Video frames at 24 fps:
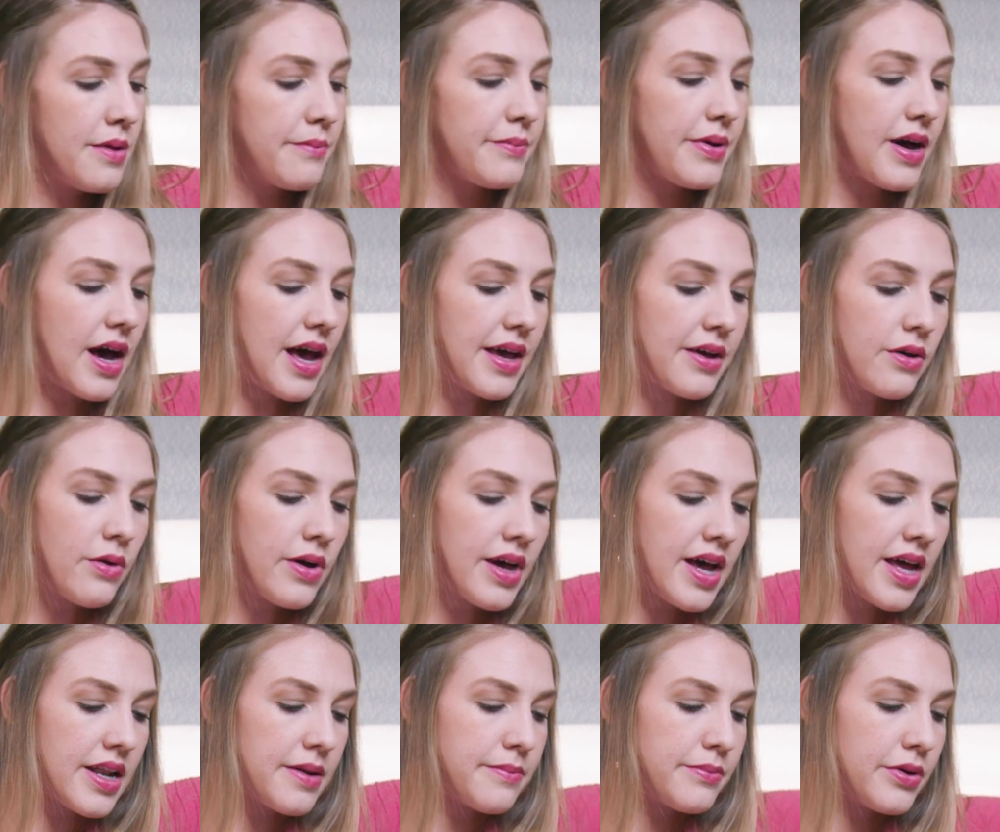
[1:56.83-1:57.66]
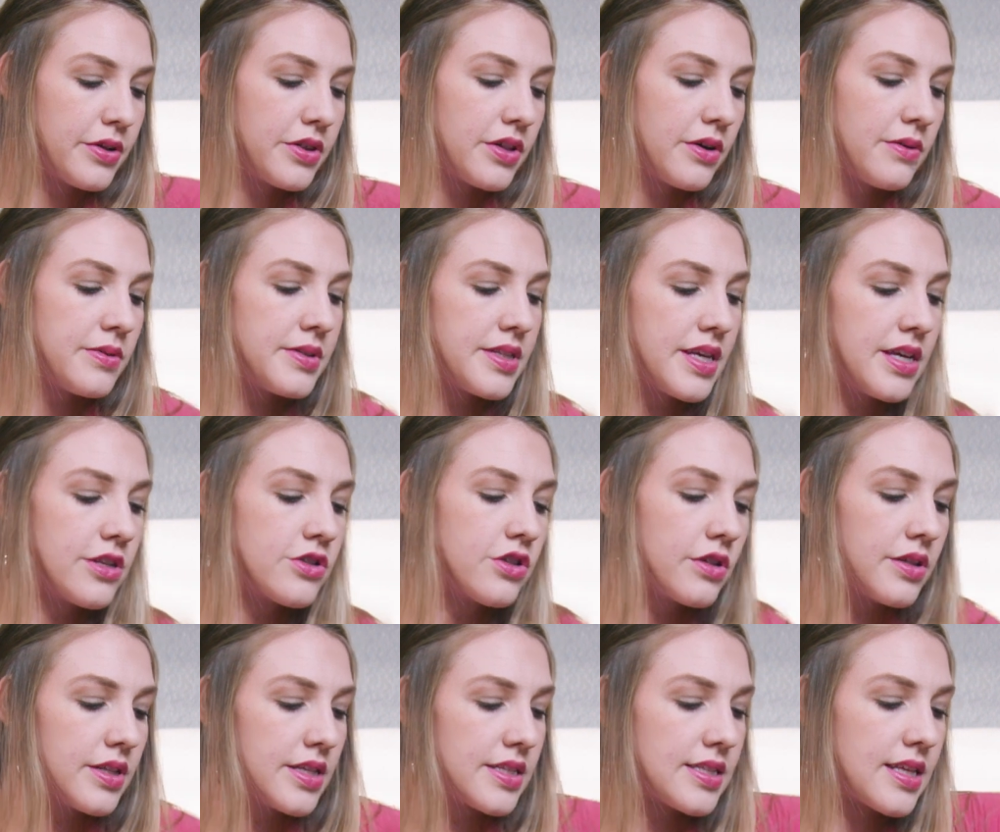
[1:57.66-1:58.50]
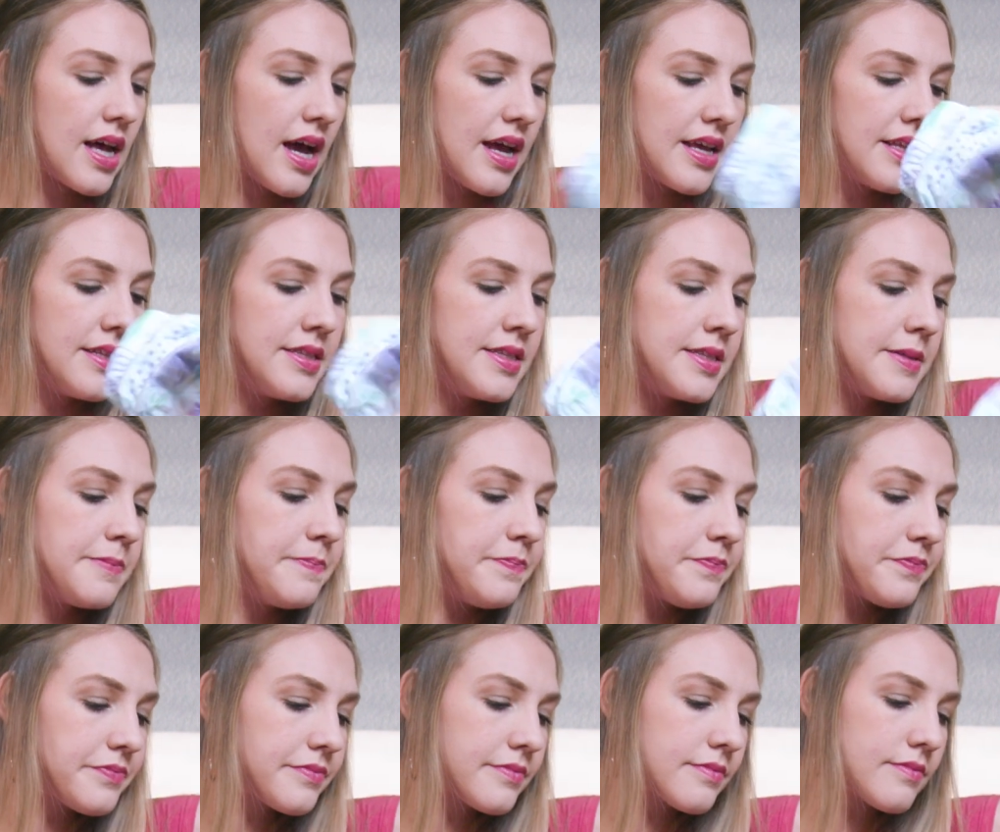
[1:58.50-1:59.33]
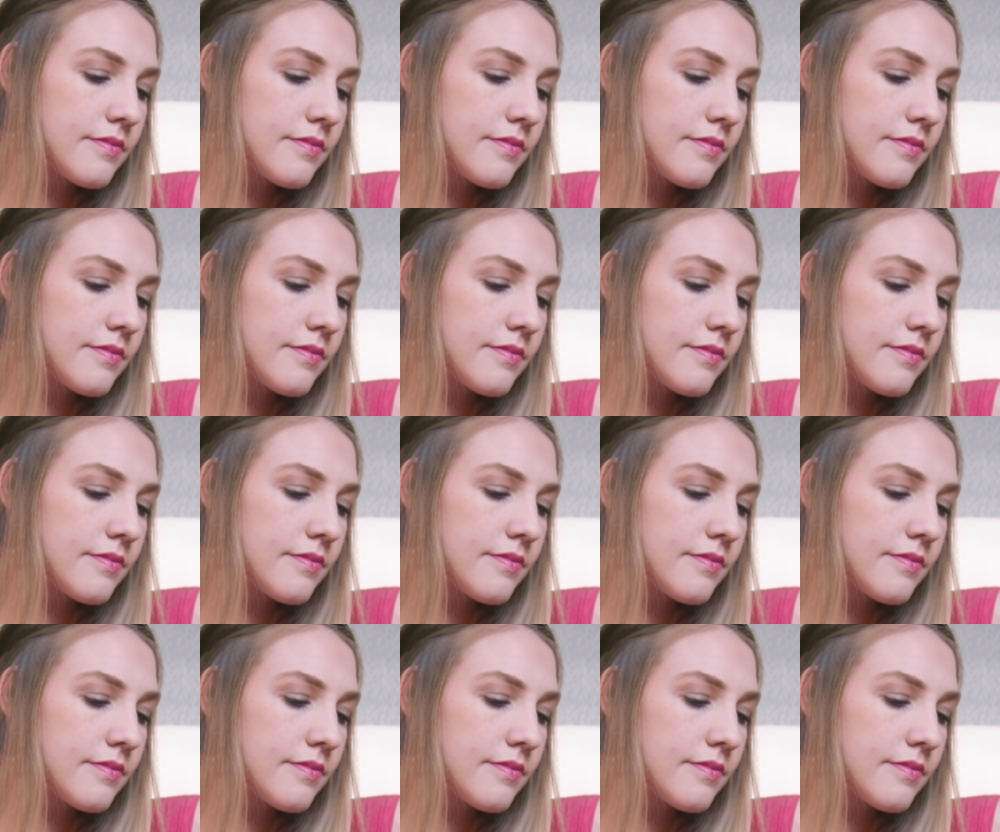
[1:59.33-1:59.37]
But I go ahead and put those each on the sides.